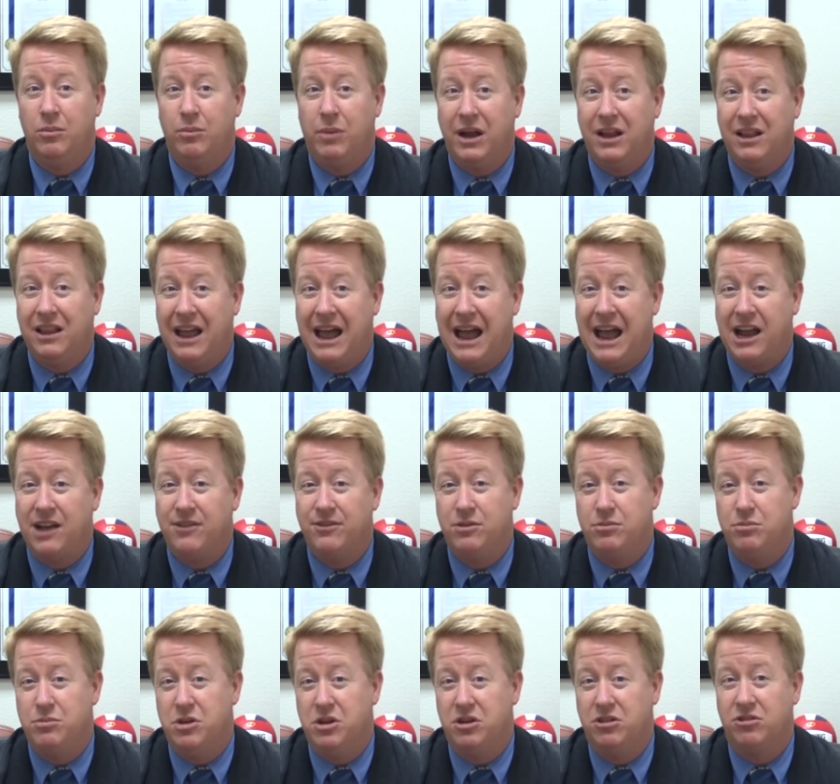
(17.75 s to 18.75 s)
by lack of
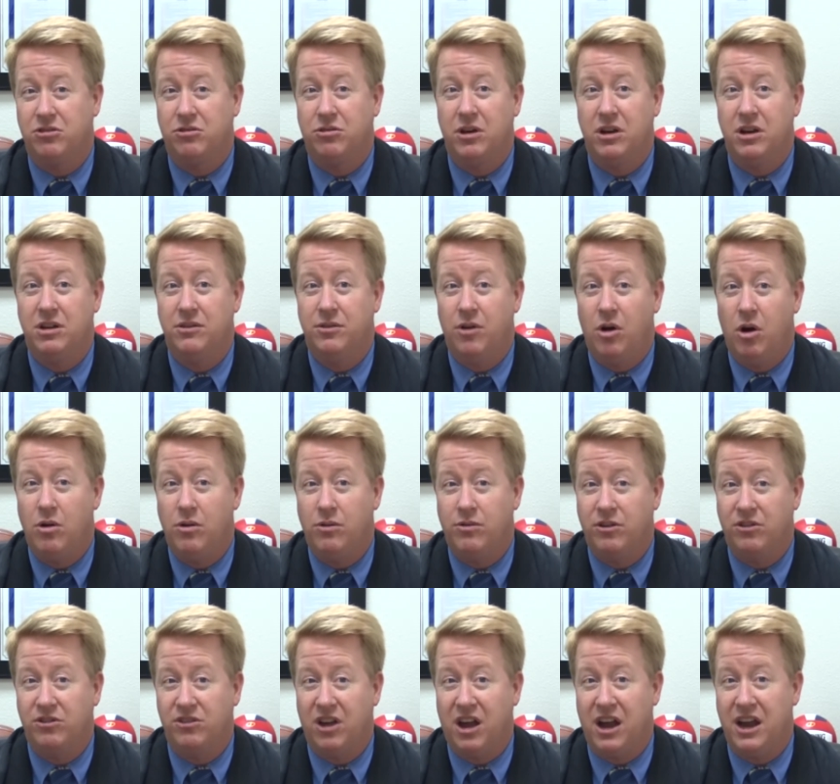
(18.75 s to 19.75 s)
administrative
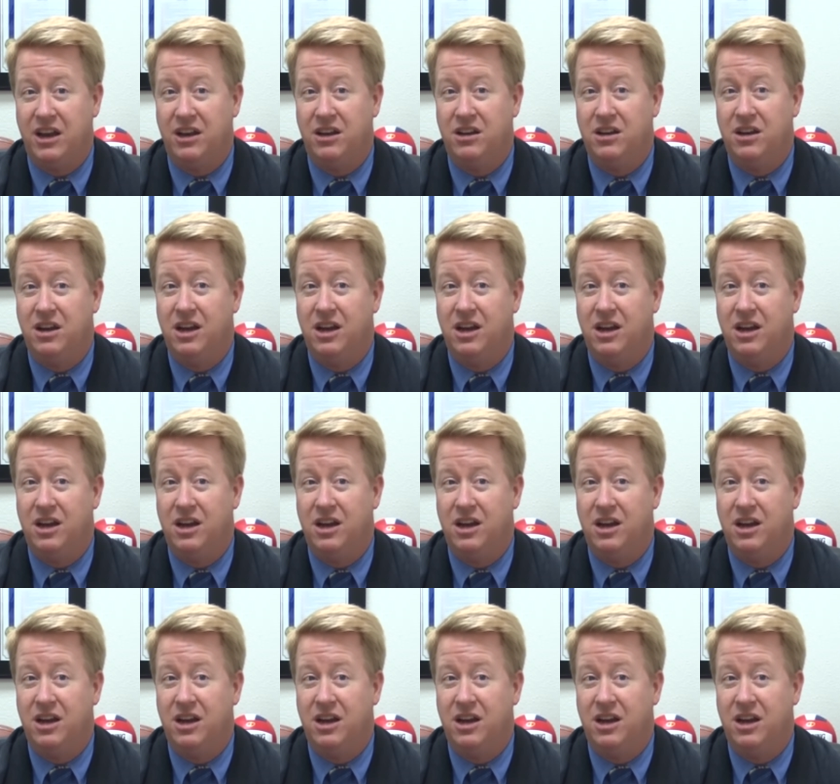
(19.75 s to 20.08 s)
oversight,